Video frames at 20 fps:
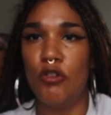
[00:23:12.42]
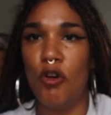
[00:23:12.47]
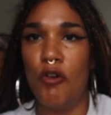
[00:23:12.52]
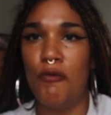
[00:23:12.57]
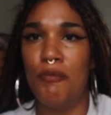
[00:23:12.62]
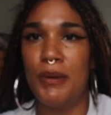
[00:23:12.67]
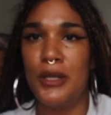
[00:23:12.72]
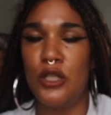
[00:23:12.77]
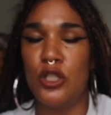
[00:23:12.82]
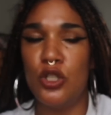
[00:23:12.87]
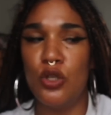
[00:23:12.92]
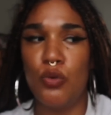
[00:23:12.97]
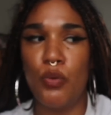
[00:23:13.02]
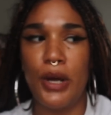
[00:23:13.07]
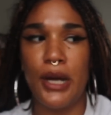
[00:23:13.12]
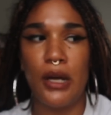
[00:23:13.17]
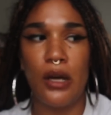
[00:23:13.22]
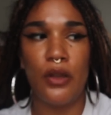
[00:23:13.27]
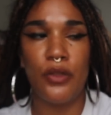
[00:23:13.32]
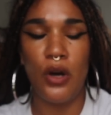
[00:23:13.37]
you have been
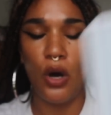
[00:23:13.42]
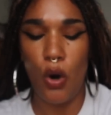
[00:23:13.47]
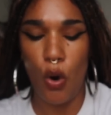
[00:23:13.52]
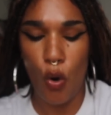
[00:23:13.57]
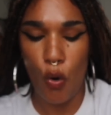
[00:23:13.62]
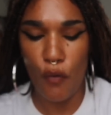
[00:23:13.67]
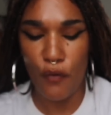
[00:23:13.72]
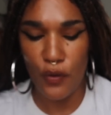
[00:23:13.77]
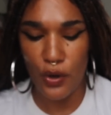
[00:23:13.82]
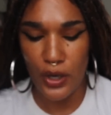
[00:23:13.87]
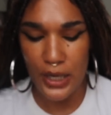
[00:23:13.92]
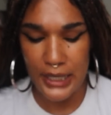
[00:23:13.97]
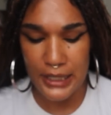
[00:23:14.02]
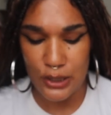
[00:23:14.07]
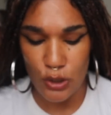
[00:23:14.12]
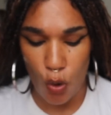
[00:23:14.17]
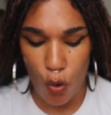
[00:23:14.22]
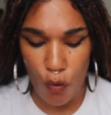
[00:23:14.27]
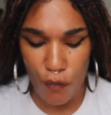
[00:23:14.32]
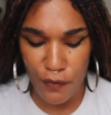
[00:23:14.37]
doing.
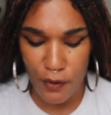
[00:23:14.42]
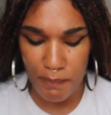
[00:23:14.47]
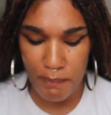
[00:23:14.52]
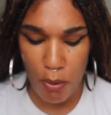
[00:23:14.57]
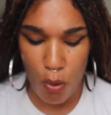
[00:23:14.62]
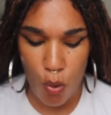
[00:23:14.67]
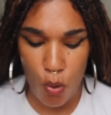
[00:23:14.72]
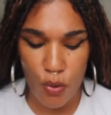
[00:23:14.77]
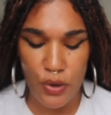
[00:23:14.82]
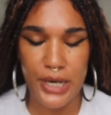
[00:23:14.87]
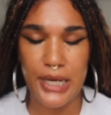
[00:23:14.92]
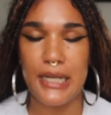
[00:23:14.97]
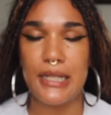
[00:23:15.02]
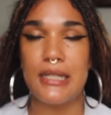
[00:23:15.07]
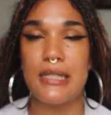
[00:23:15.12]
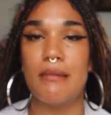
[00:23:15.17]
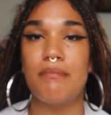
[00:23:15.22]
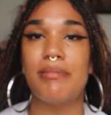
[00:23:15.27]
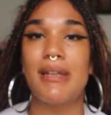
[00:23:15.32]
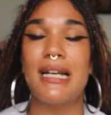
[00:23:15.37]
It's overpouring
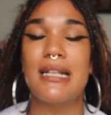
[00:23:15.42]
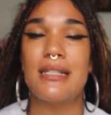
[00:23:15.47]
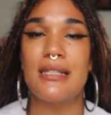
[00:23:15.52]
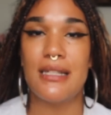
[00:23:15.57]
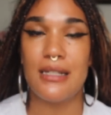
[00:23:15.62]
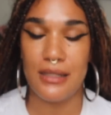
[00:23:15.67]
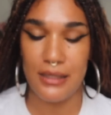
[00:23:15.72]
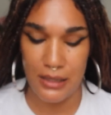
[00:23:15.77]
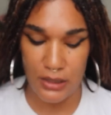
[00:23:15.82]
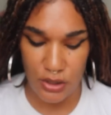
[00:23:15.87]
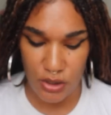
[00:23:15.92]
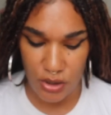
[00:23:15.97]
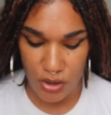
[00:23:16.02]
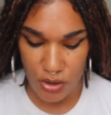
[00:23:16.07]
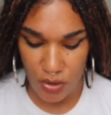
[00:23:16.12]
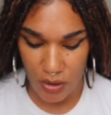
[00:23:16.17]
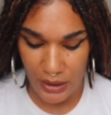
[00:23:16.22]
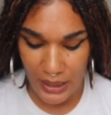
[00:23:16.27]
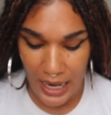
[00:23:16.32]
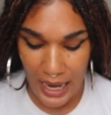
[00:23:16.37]
into blessings into
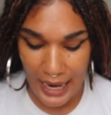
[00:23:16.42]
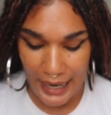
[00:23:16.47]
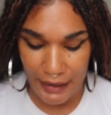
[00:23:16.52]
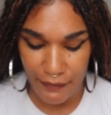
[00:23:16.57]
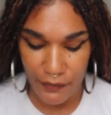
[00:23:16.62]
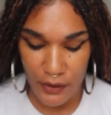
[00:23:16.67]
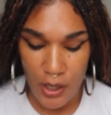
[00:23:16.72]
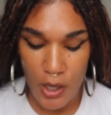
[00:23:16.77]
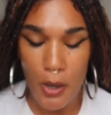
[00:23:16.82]
your life.